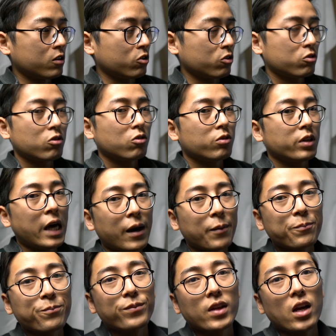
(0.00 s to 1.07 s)
So yeah,
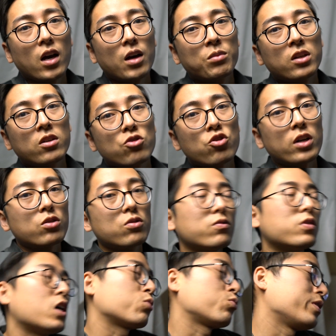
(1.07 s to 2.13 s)
I'm gonna try to
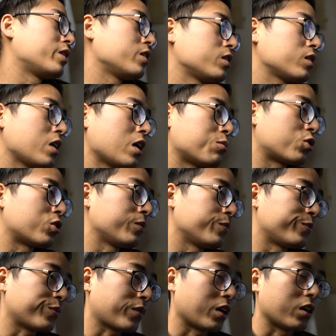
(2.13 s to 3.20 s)
vlog with this camera
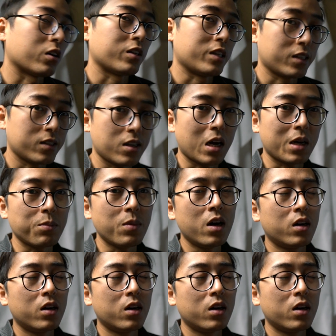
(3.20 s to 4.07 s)
next time